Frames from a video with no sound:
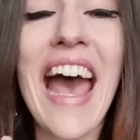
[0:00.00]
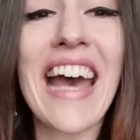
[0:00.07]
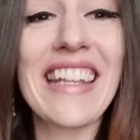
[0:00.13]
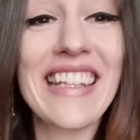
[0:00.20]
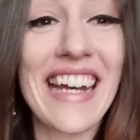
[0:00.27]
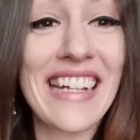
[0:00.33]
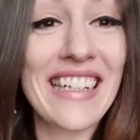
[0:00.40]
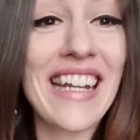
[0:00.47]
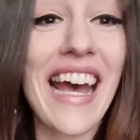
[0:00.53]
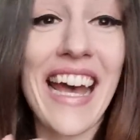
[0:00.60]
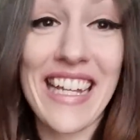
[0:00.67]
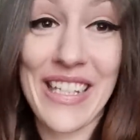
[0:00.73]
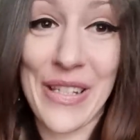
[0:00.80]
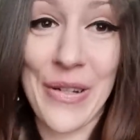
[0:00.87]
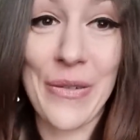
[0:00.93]
And then
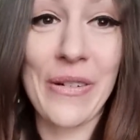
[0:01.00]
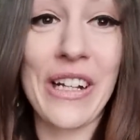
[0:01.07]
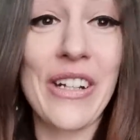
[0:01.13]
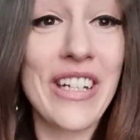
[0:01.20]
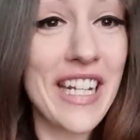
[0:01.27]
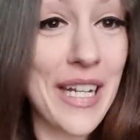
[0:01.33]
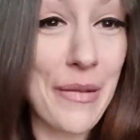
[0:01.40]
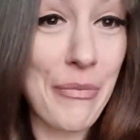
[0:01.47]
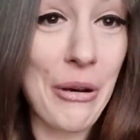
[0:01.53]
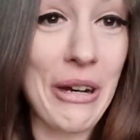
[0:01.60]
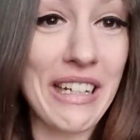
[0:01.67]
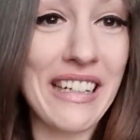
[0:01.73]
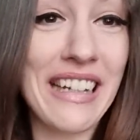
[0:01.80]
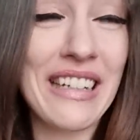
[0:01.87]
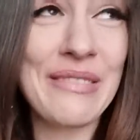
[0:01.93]
I saw one on
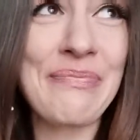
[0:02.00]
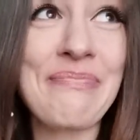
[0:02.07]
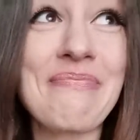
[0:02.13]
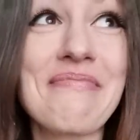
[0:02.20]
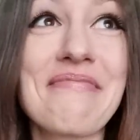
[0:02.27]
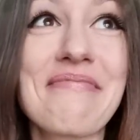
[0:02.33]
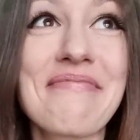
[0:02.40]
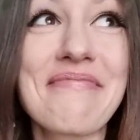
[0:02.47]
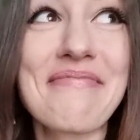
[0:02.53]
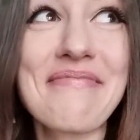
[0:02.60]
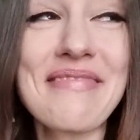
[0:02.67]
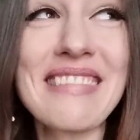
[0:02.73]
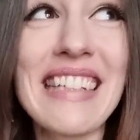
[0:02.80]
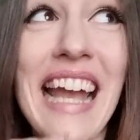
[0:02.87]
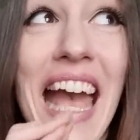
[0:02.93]
Net-a-Porter
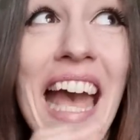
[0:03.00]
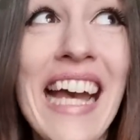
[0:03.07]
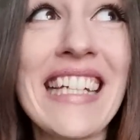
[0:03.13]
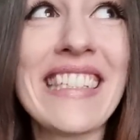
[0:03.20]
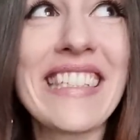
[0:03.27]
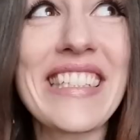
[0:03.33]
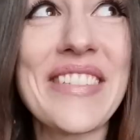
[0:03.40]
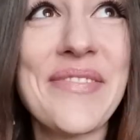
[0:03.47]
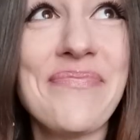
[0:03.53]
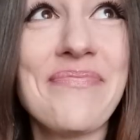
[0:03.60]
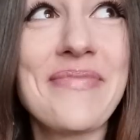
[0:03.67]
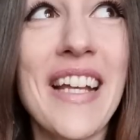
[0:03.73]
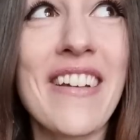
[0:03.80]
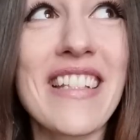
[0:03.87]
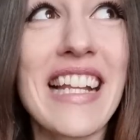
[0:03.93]
and
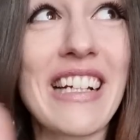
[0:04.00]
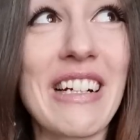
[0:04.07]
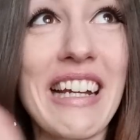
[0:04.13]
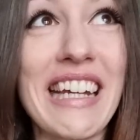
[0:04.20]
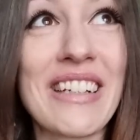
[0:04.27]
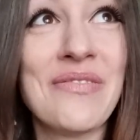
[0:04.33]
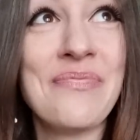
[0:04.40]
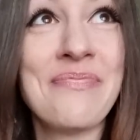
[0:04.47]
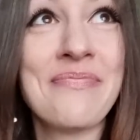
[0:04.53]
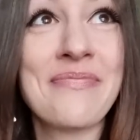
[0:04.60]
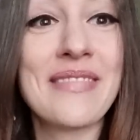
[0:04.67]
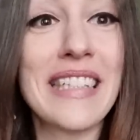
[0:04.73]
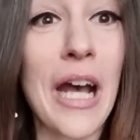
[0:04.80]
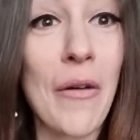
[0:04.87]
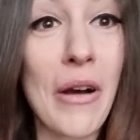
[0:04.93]
I was like, okay,
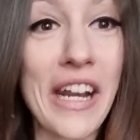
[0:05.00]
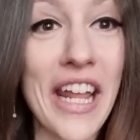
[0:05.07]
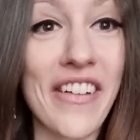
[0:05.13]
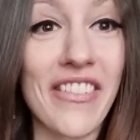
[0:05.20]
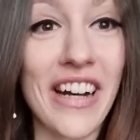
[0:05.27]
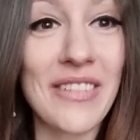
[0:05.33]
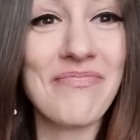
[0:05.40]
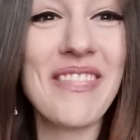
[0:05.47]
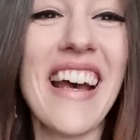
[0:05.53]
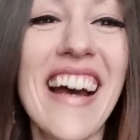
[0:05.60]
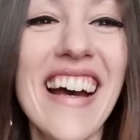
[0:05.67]
now or never.